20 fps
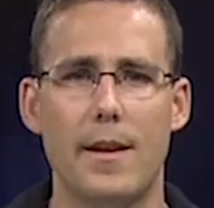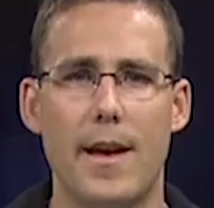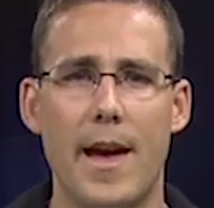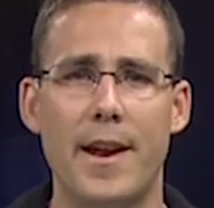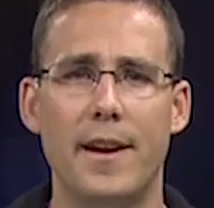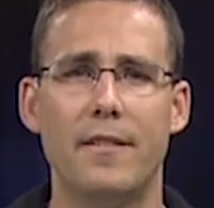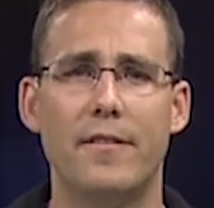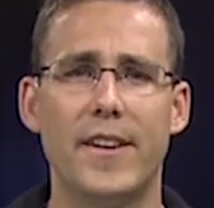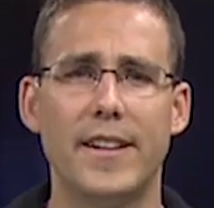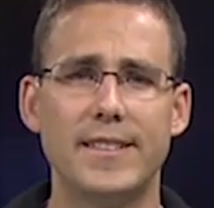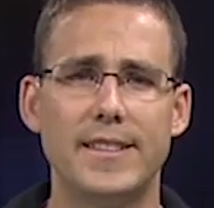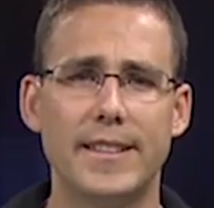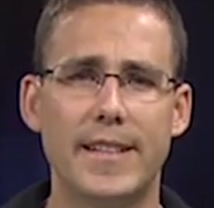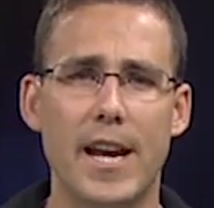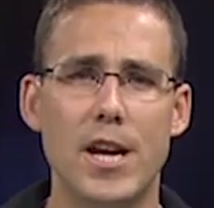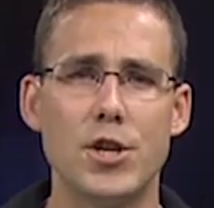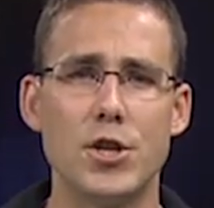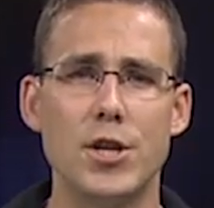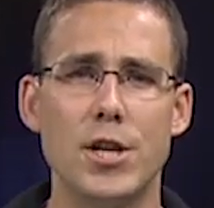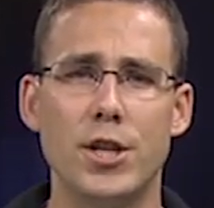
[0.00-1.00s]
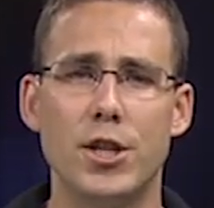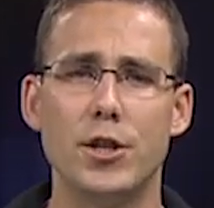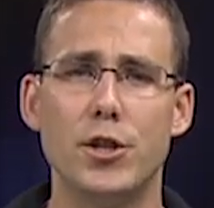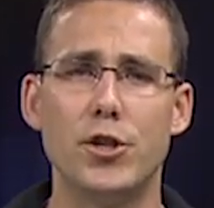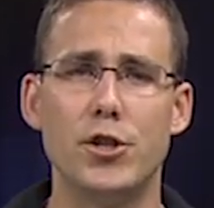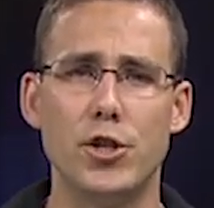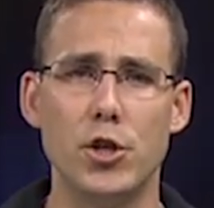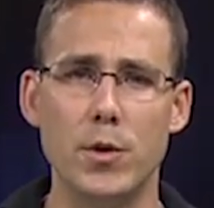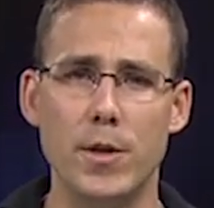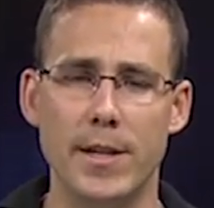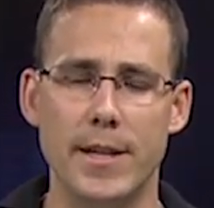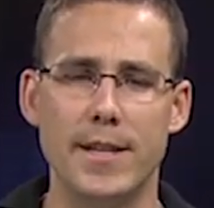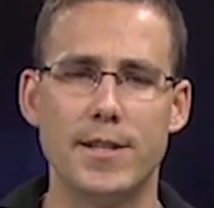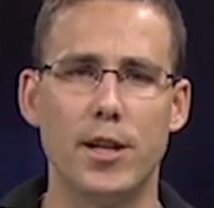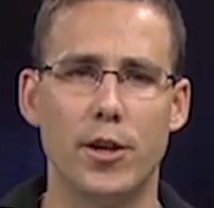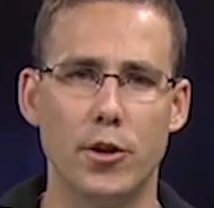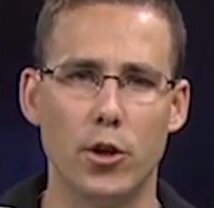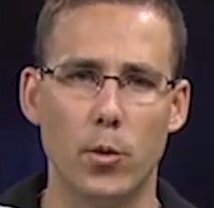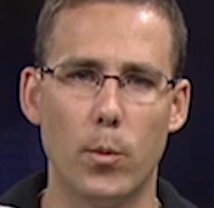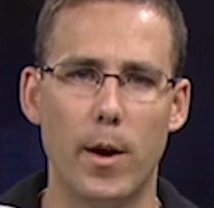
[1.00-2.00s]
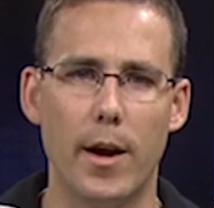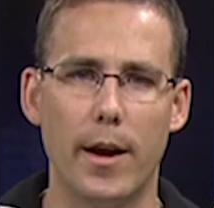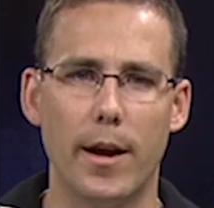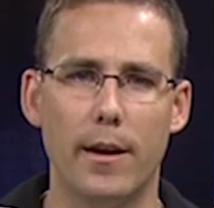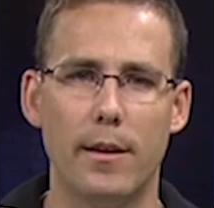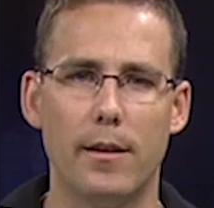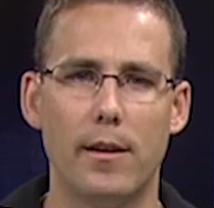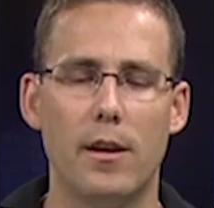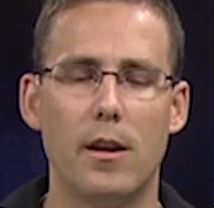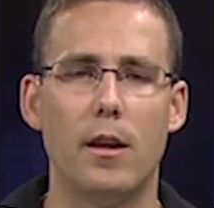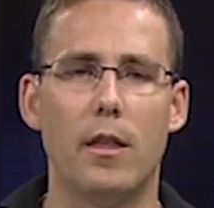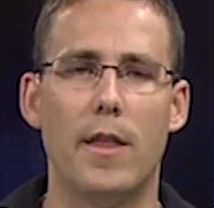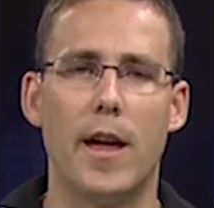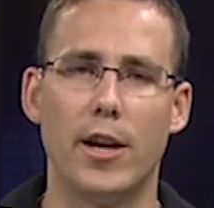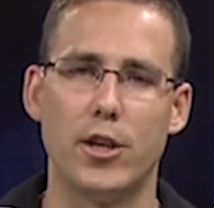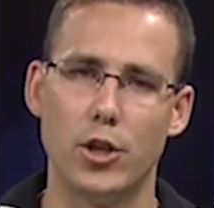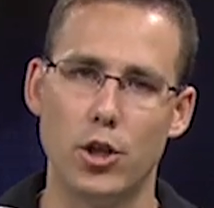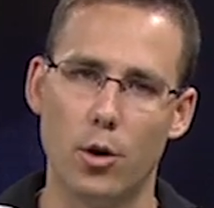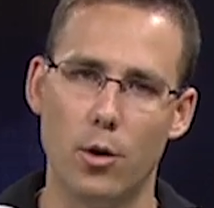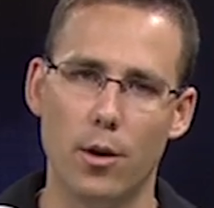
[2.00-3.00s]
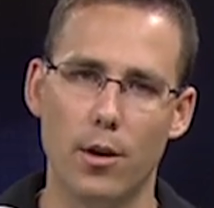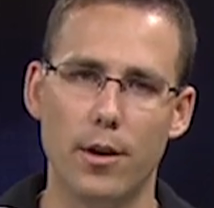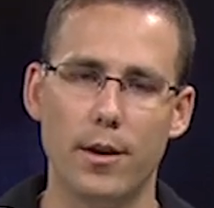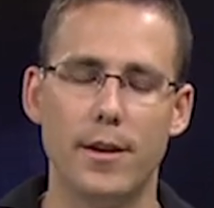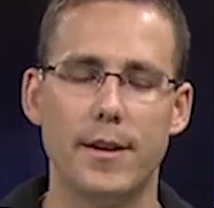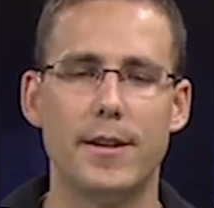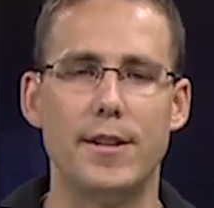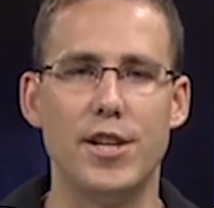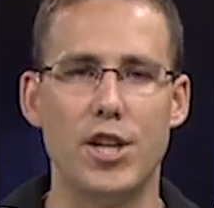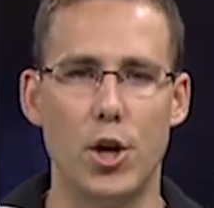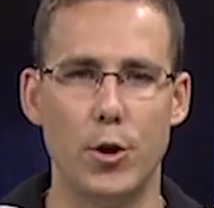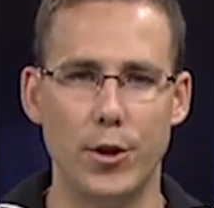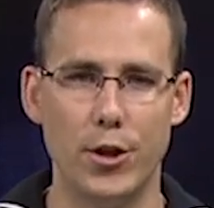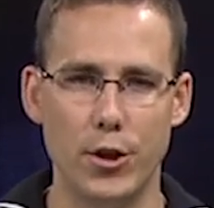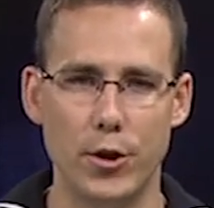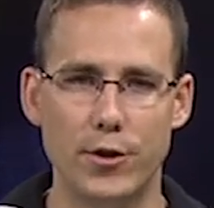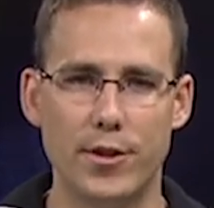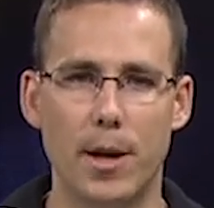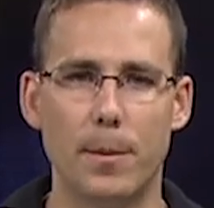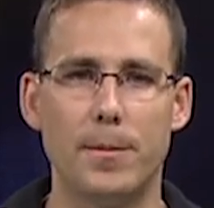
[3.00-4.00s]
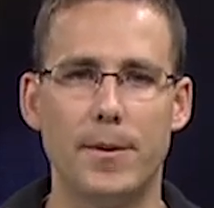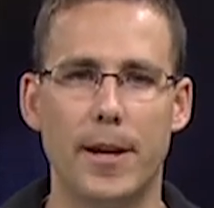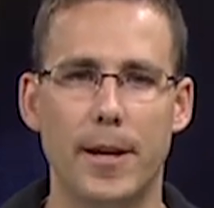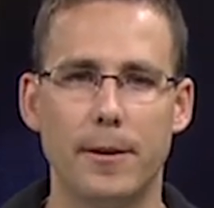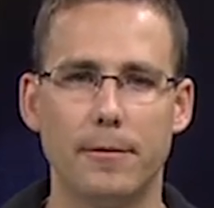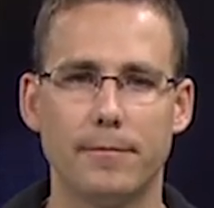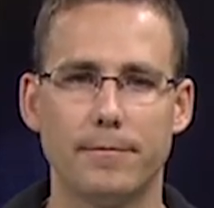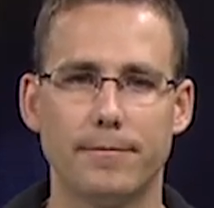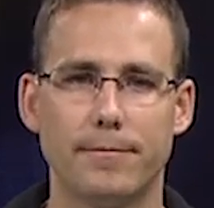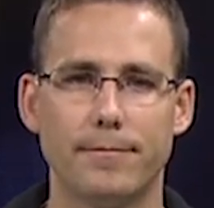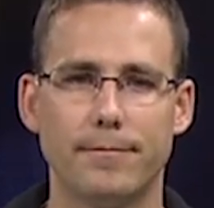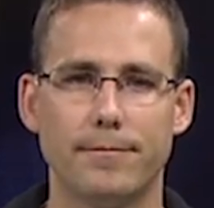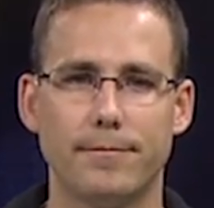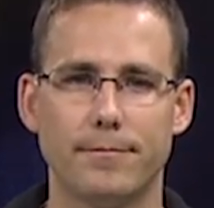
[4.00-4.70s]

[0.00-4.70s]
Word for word: An investigation into the shooting is underway. That's your DoD News update.